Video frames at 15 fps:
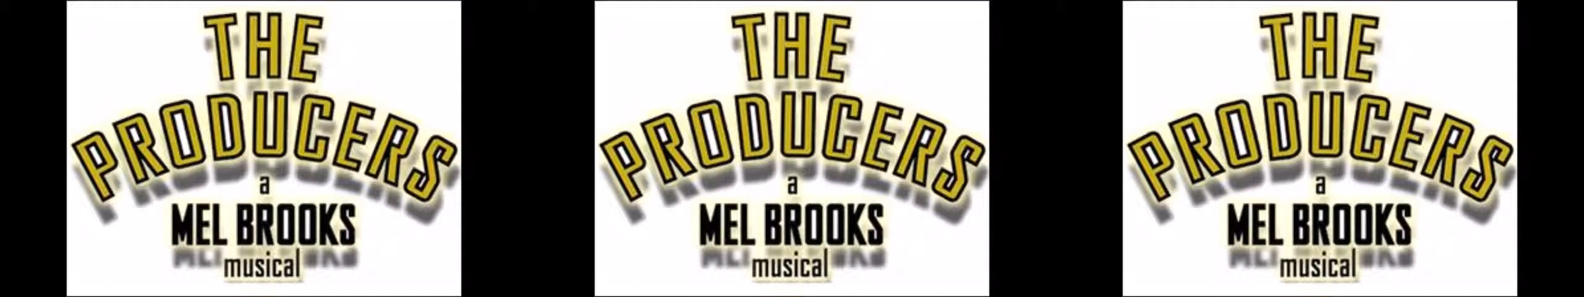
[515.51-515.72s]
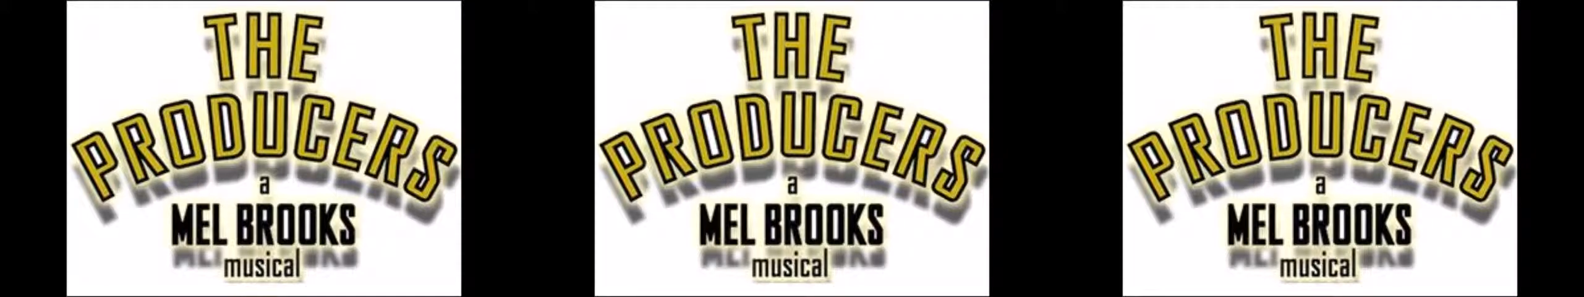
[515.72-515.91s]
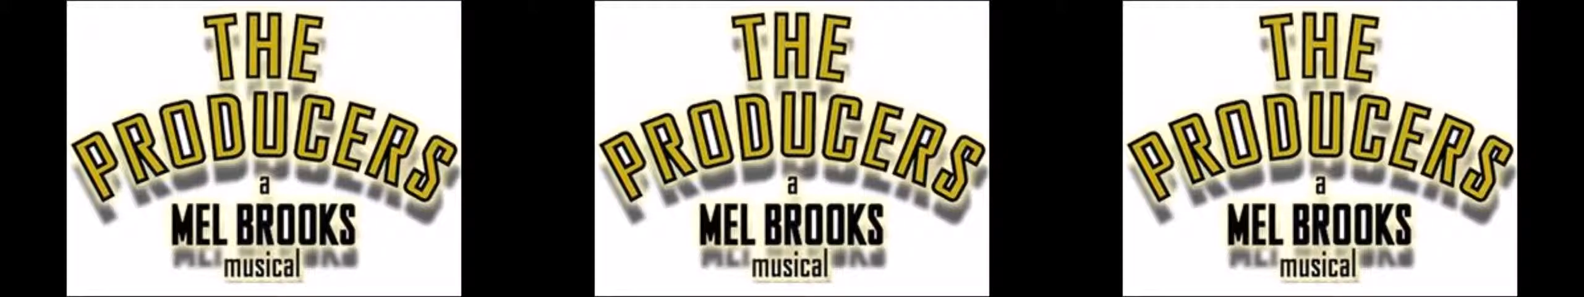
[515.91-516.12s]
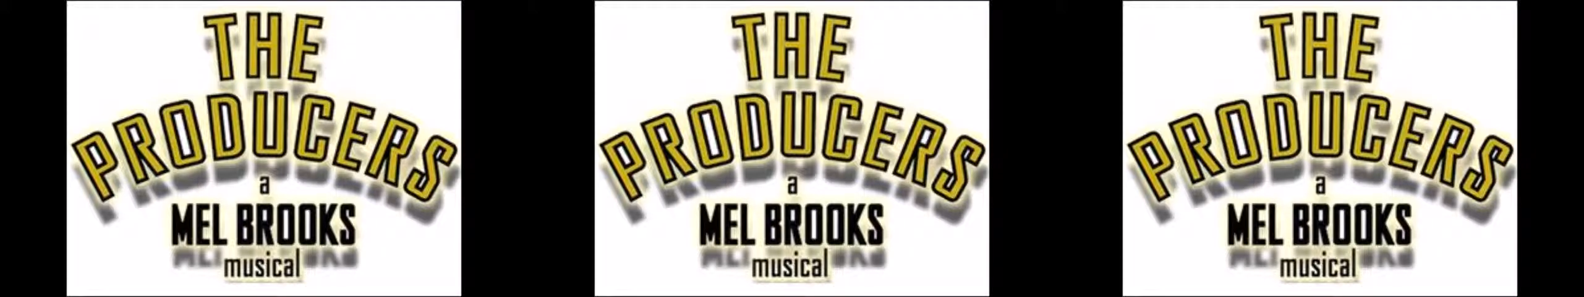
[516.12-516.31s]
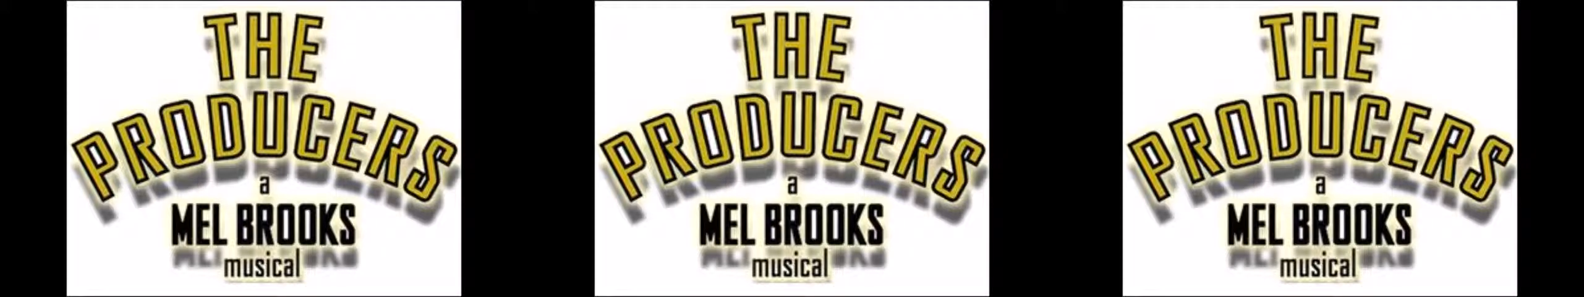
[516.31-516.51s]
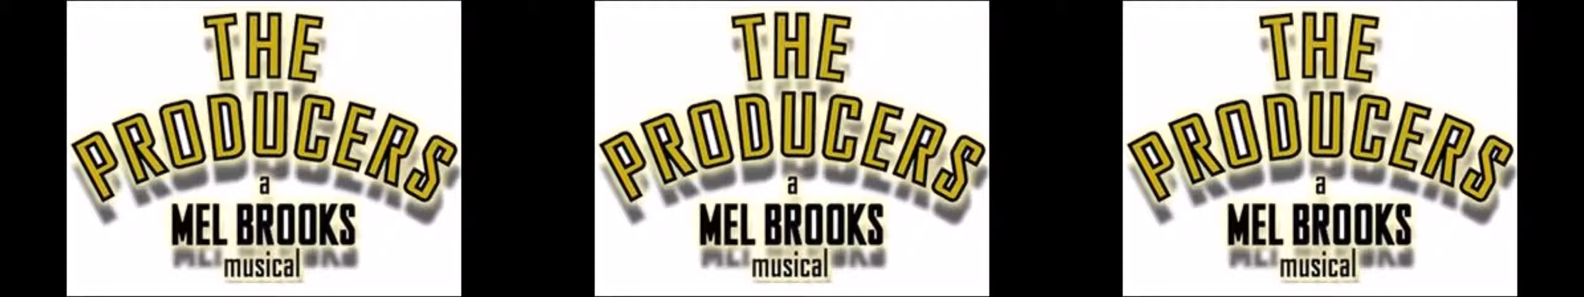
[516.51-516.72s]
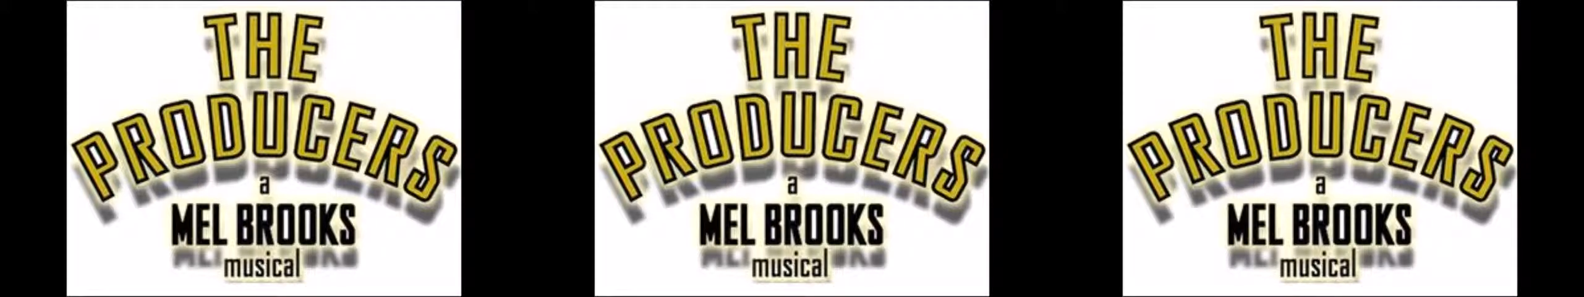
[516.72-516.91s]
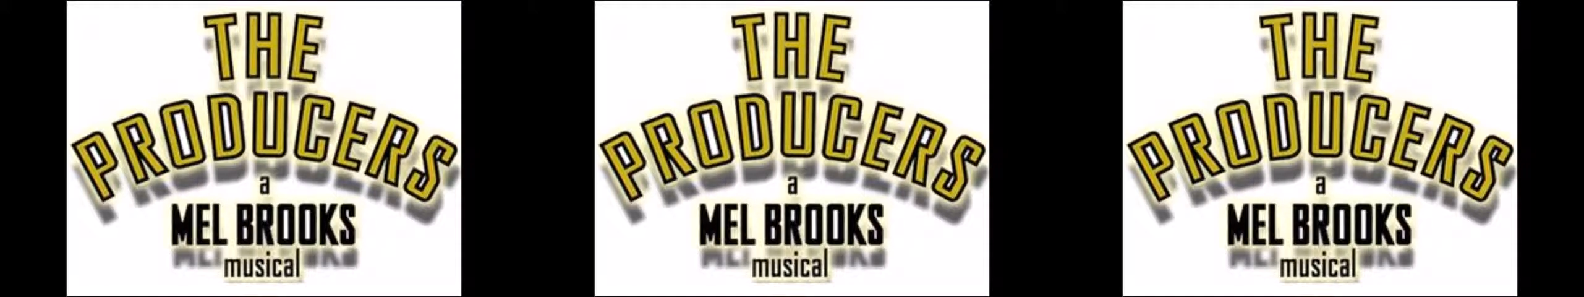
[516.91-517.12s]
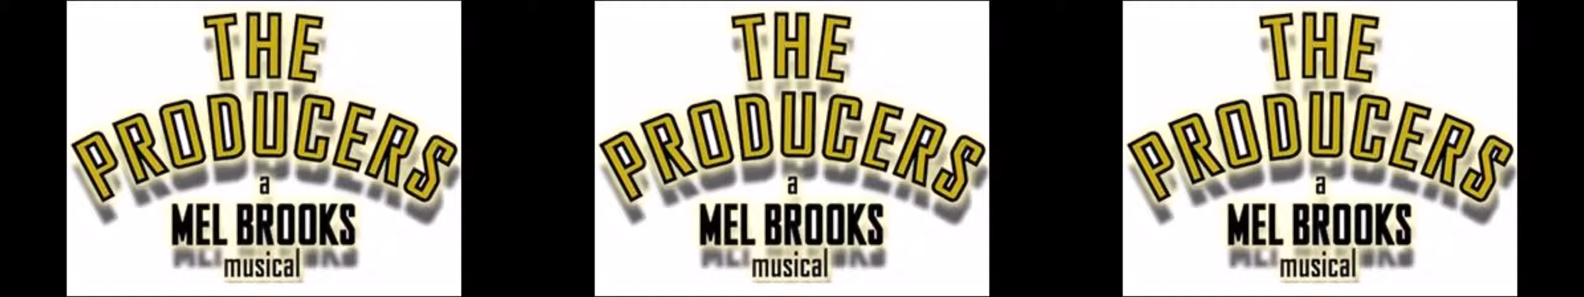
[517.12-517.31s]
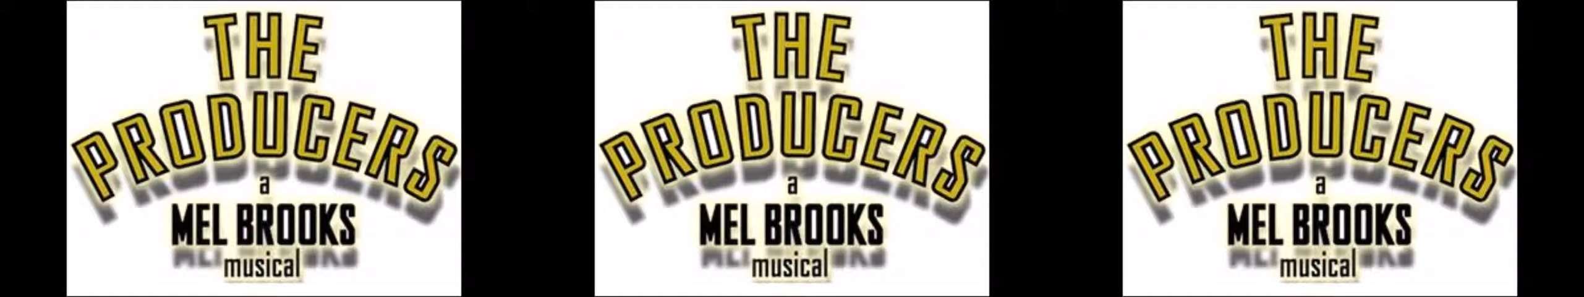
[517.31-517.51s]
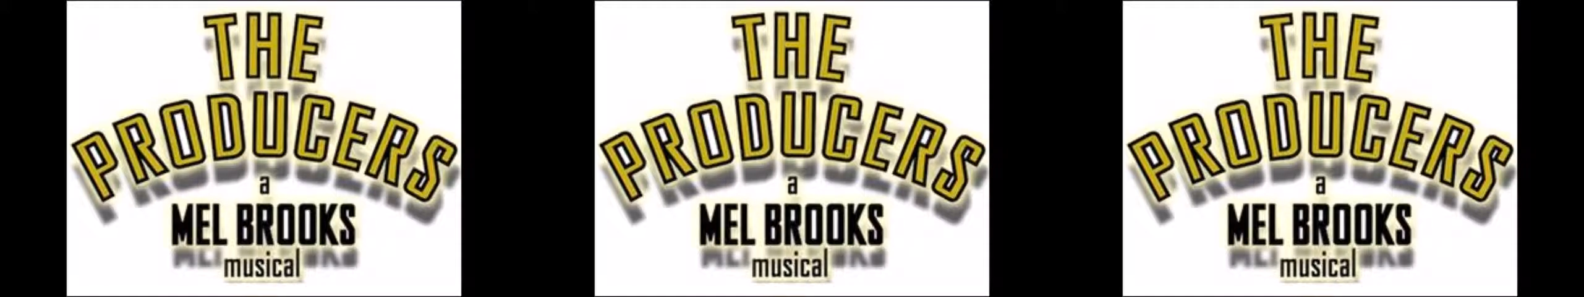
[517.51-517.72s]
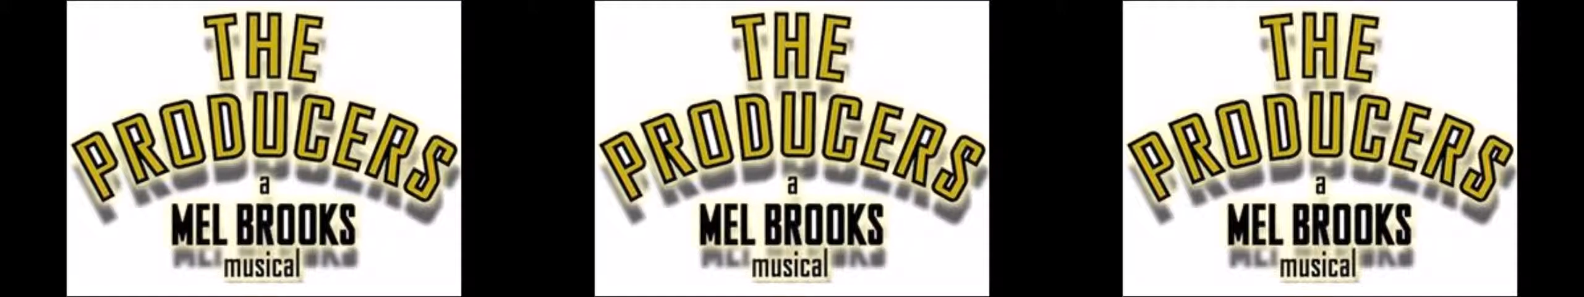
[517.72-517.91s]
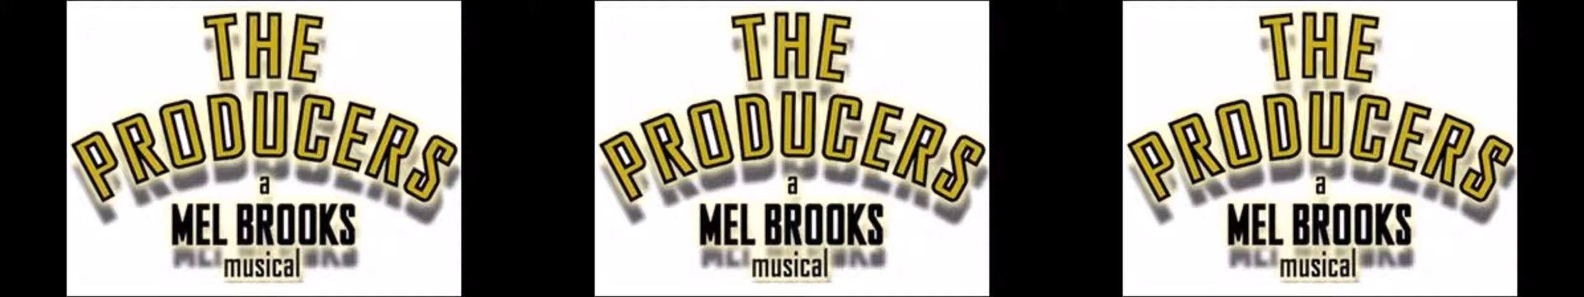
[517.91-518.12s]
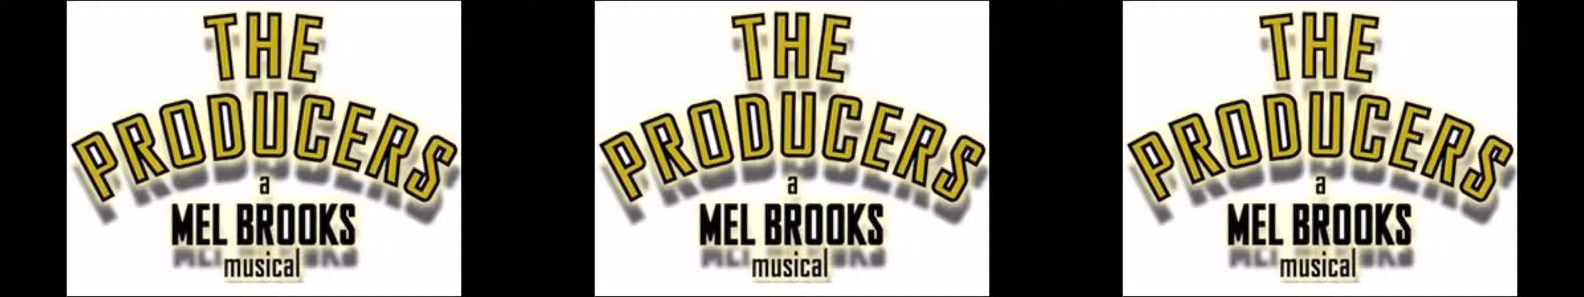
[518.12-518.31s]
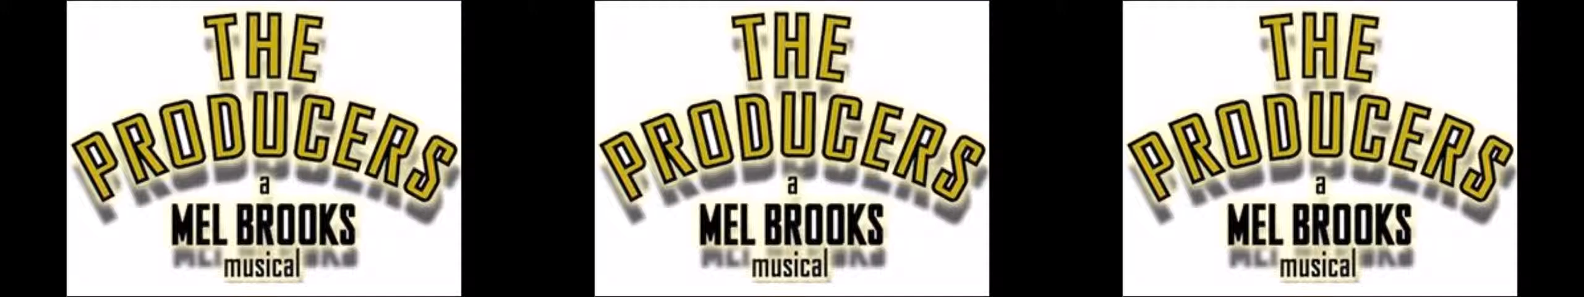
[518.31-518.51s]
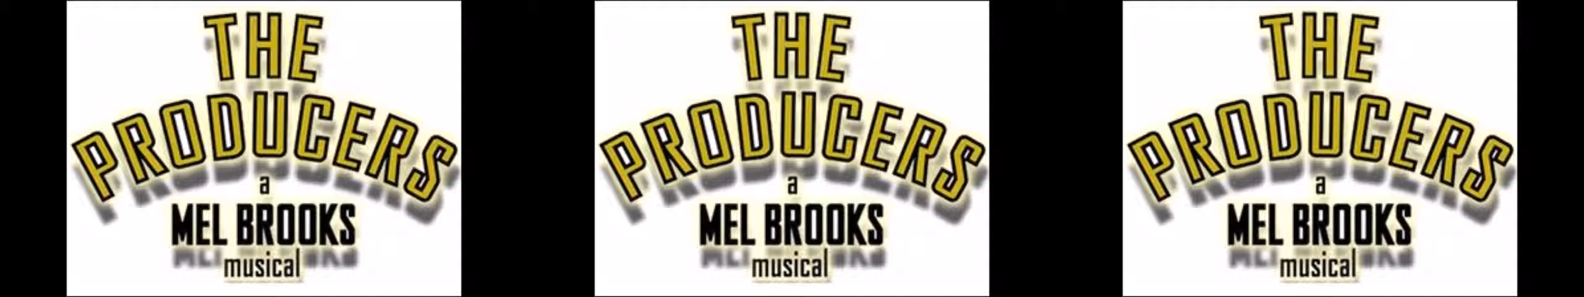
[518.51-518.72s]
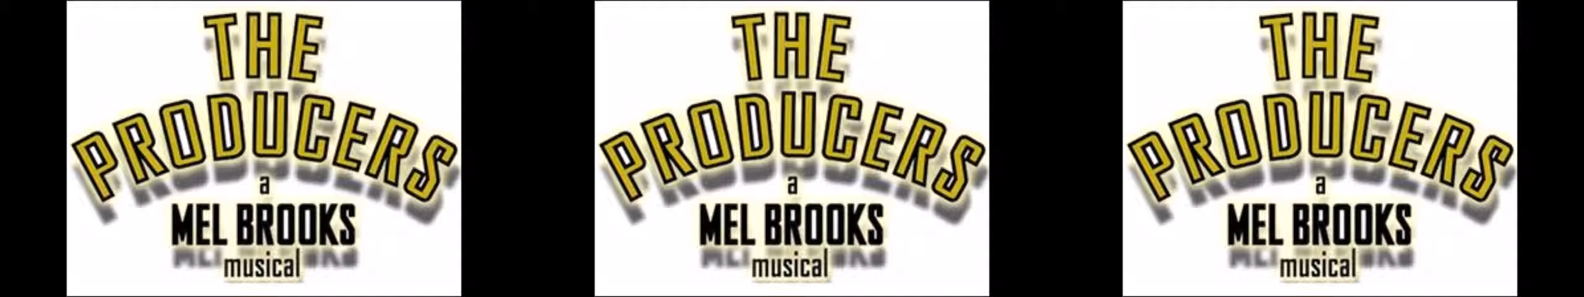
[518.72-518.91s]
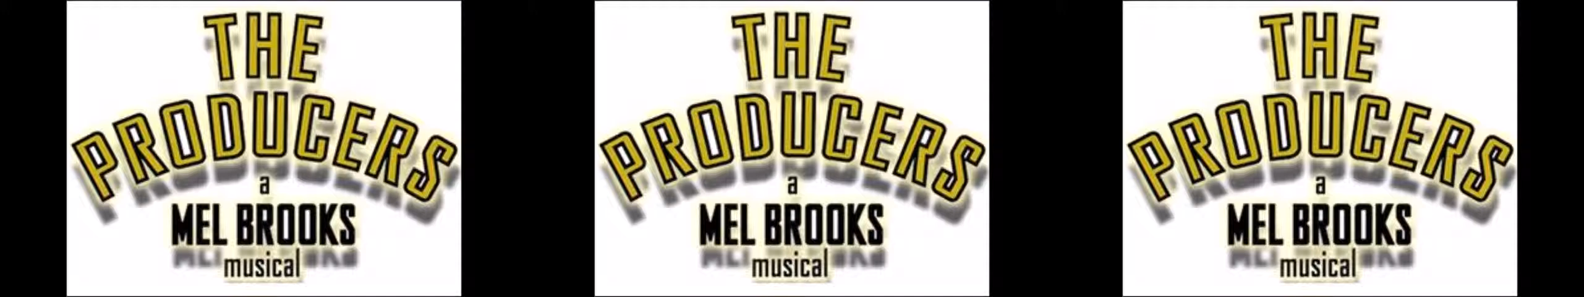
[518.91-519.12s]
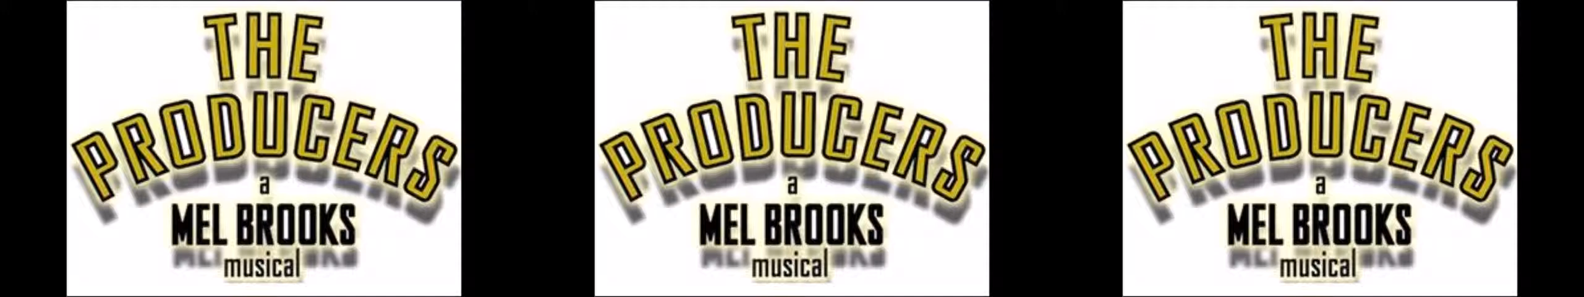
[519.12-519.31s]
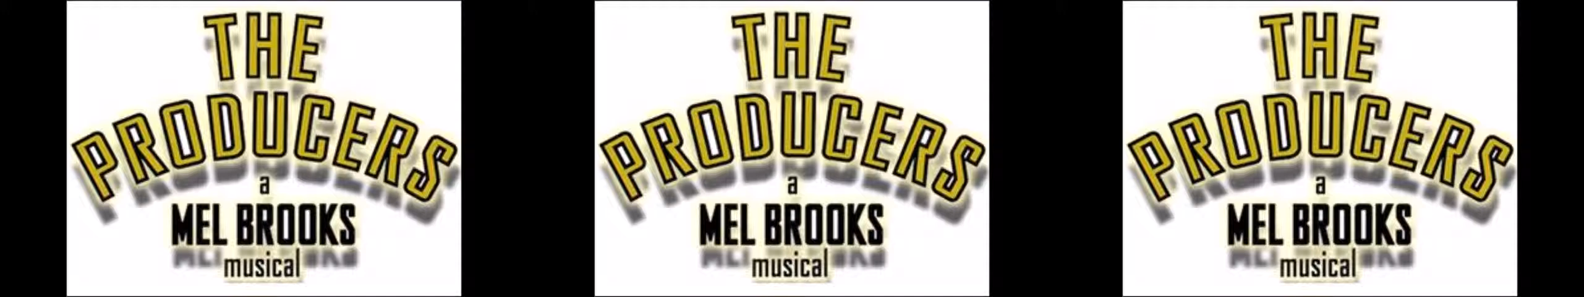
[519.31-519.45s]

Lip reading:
(no speaker visible)